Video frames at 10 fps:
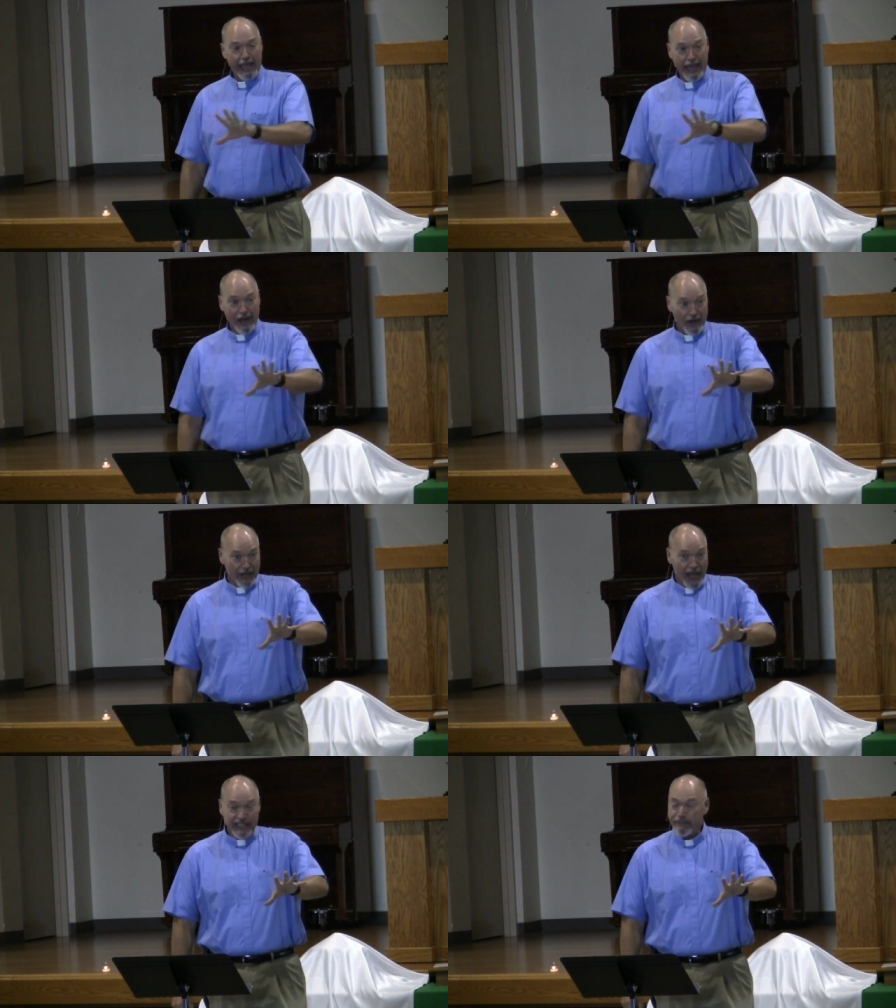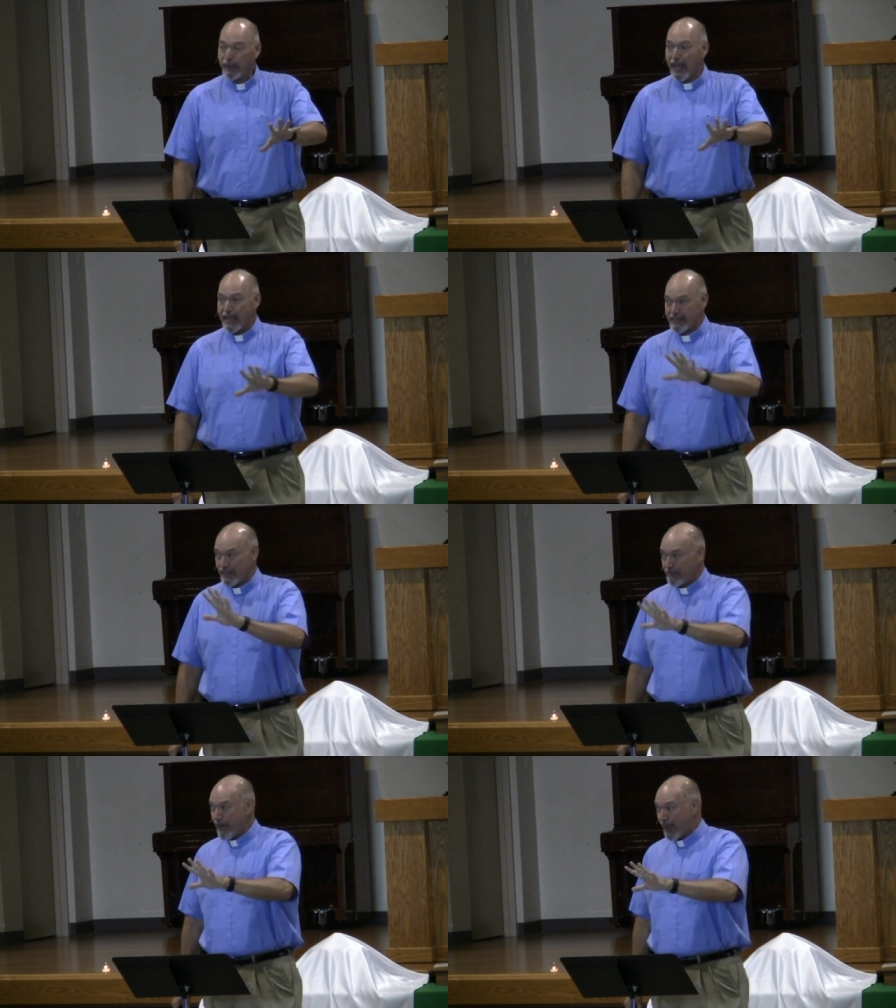In our gospel
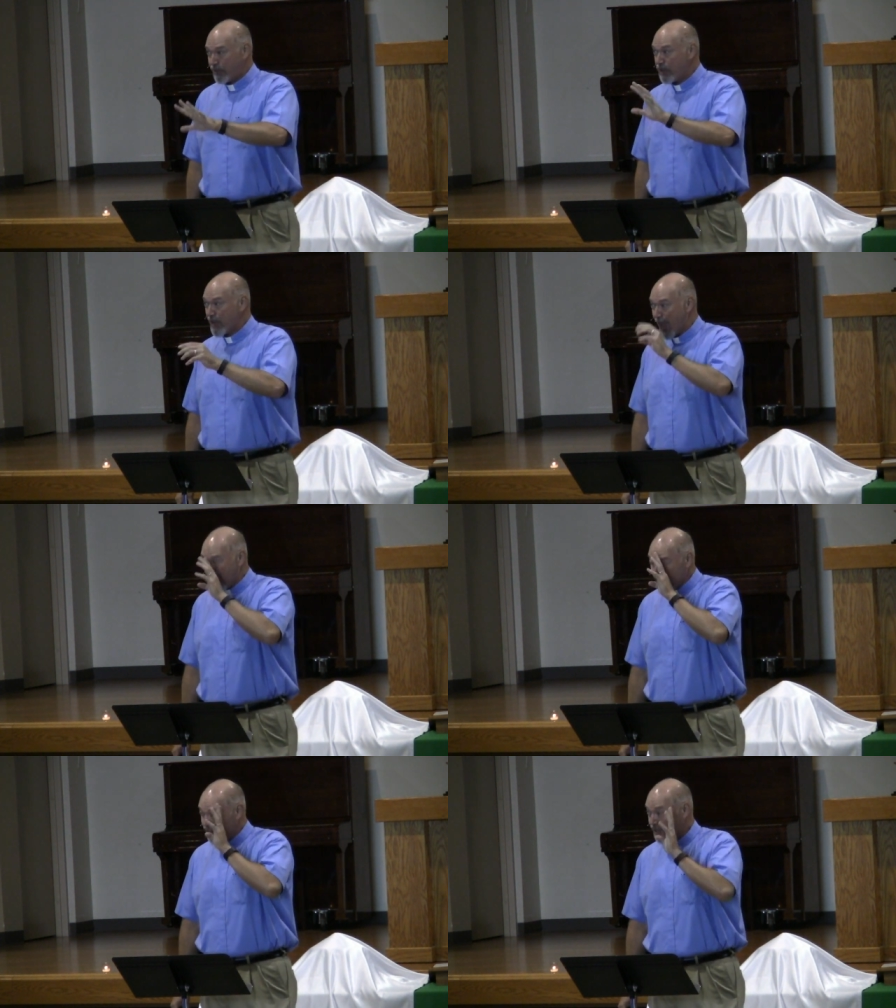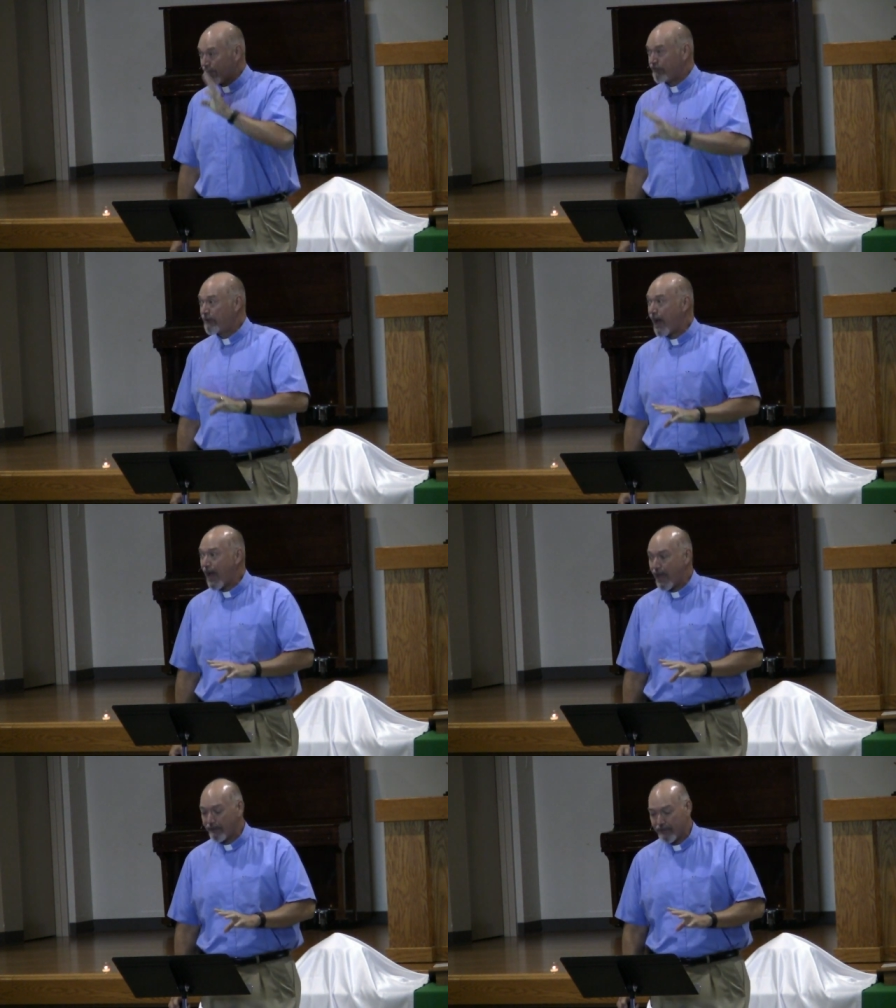lesson in Matthew
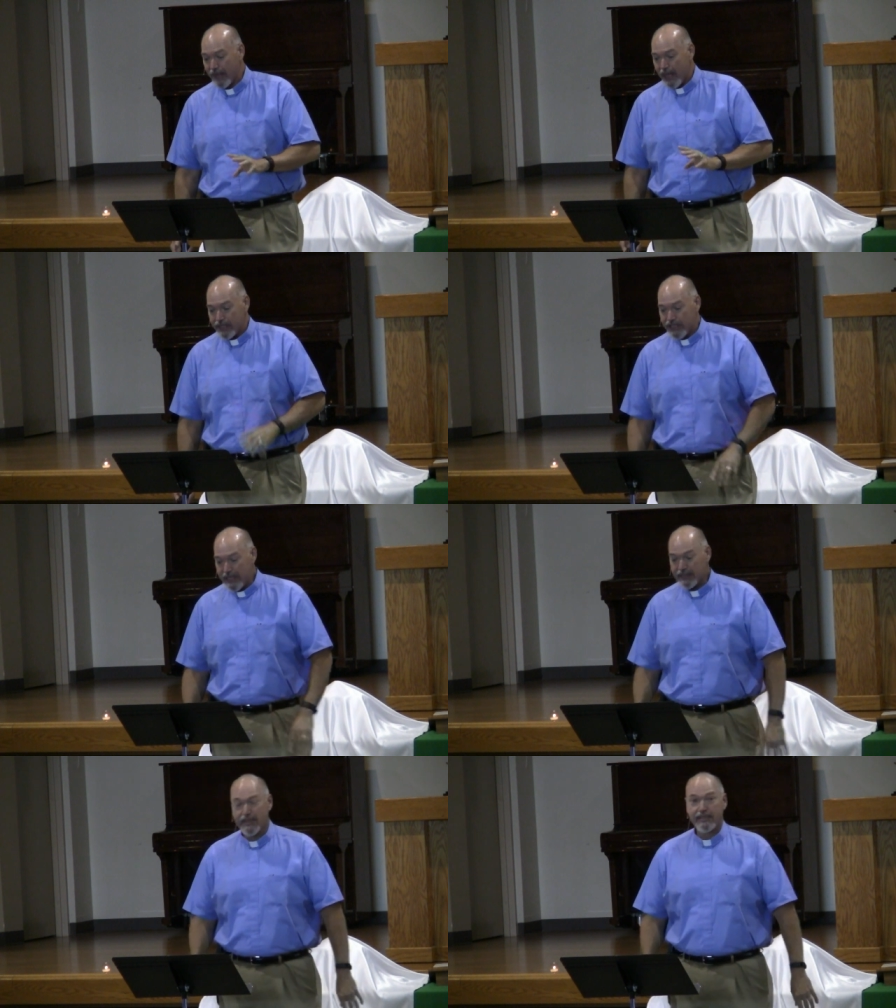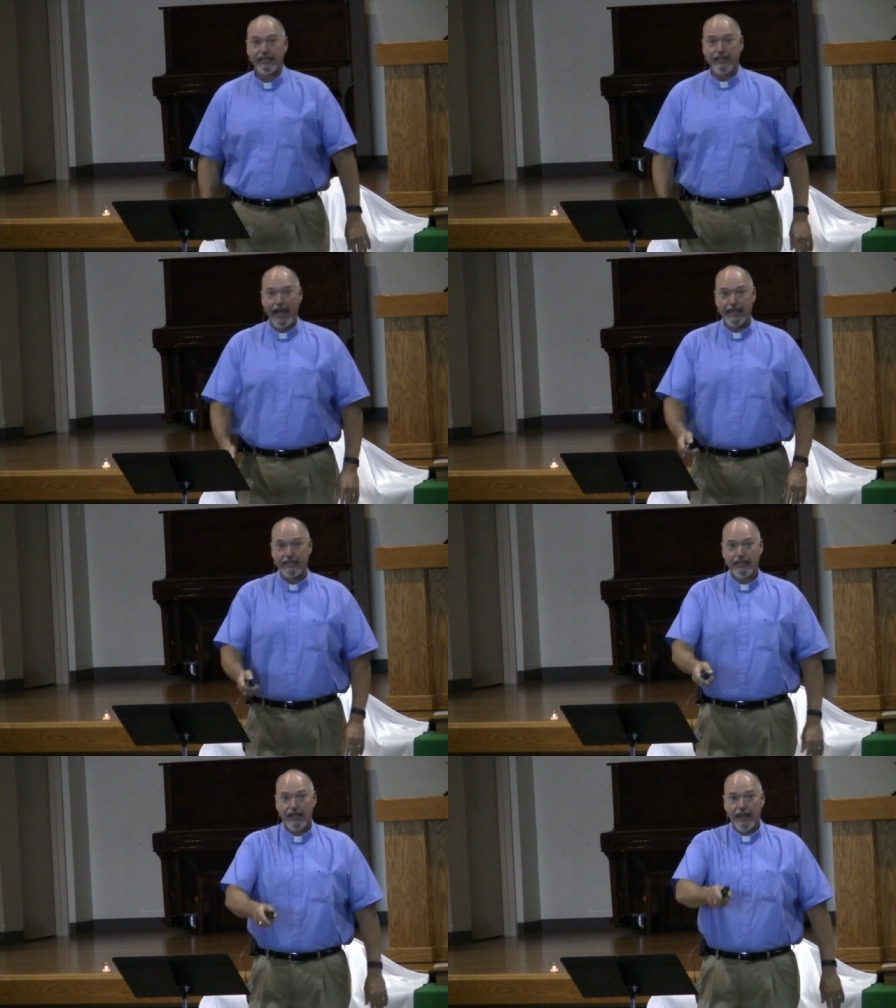9:35, Jesus
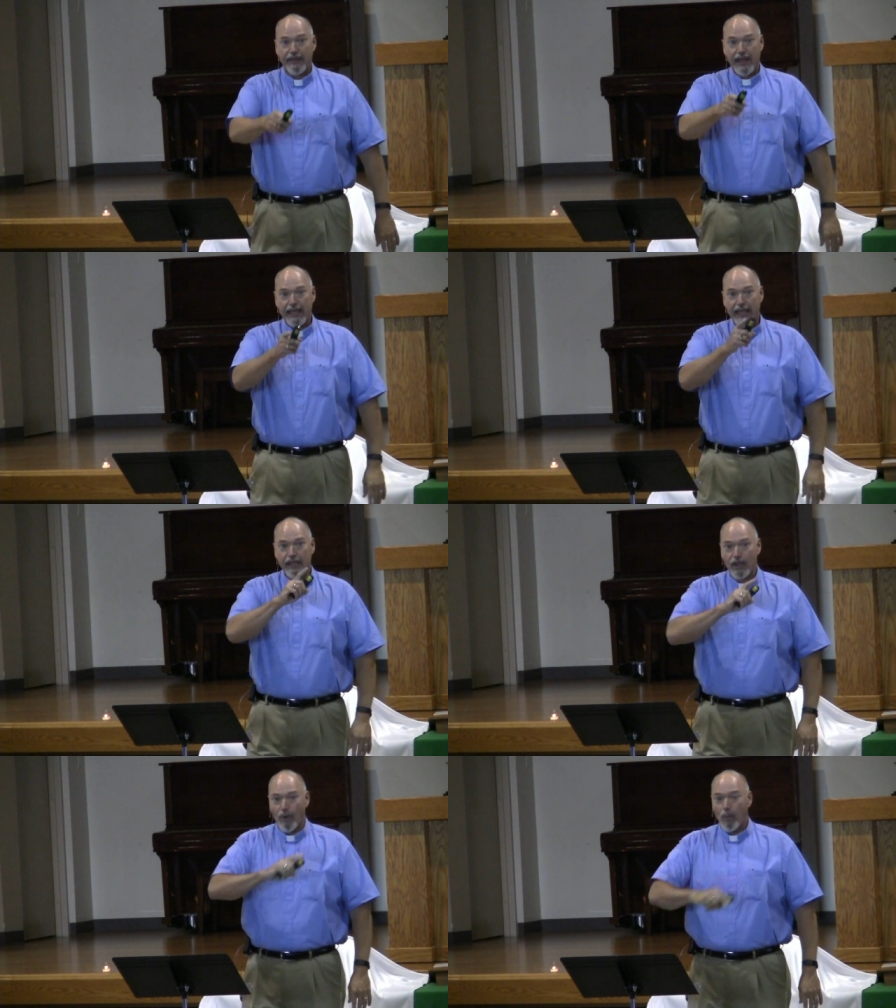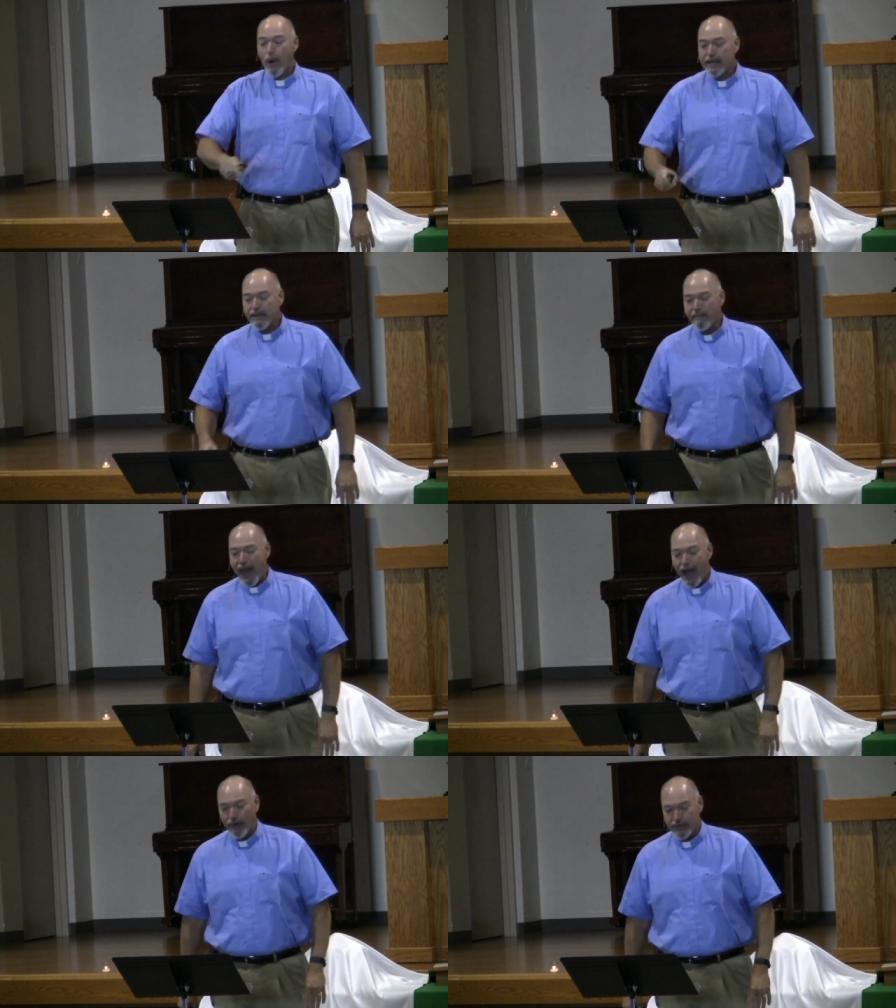says that he went
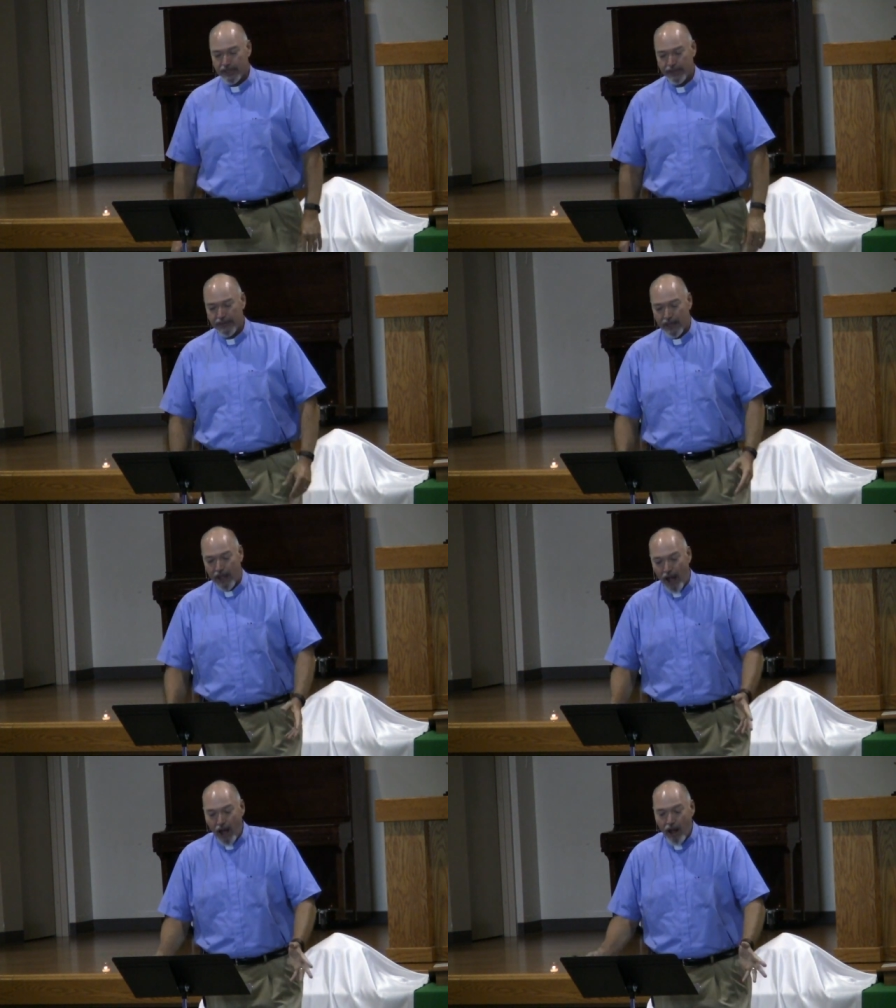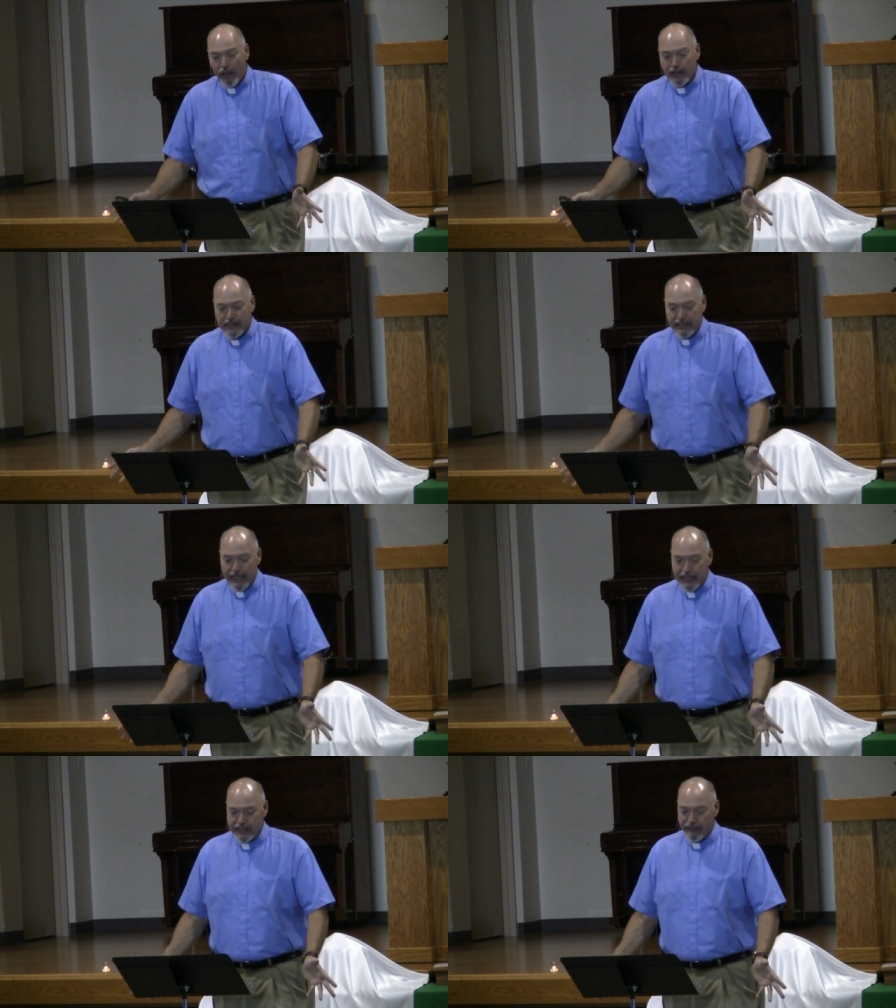about all the
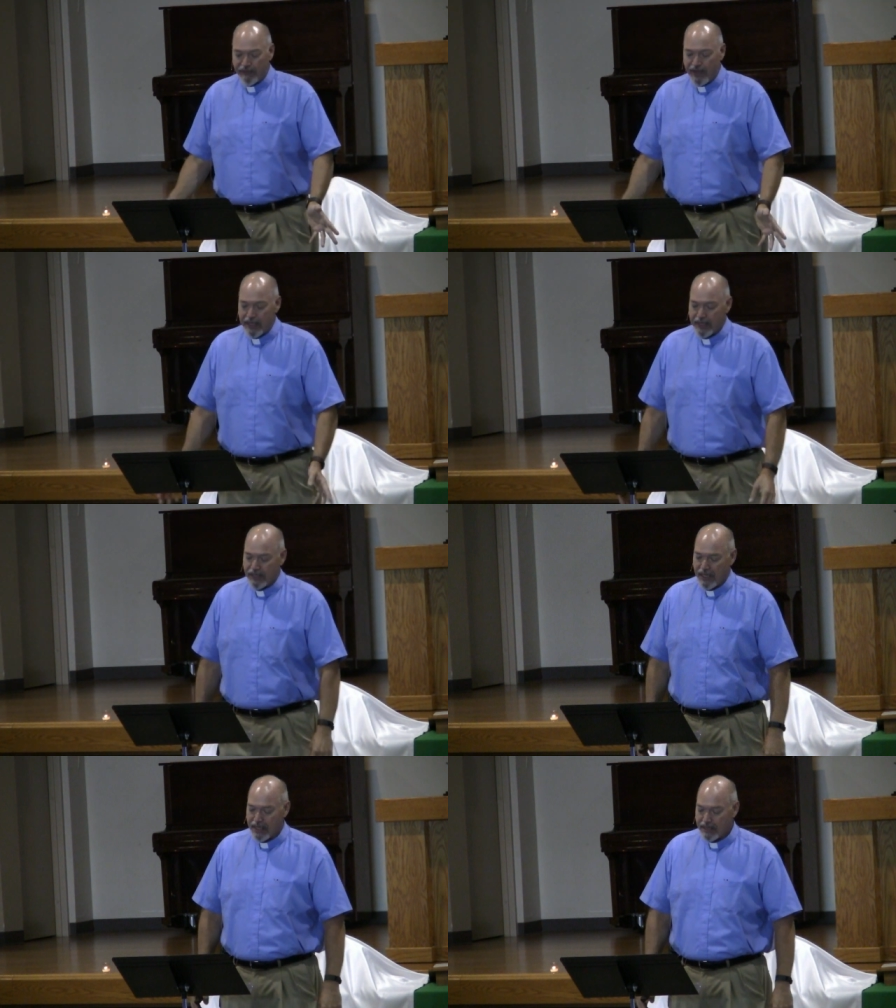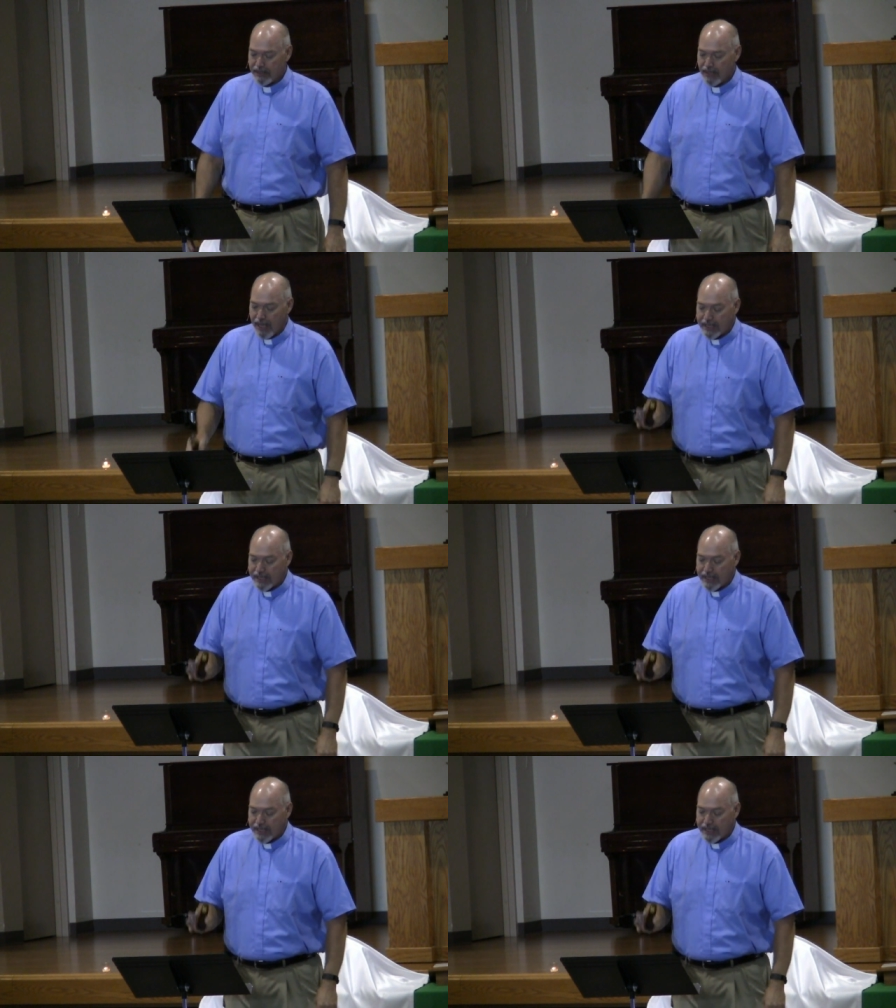cities and villages,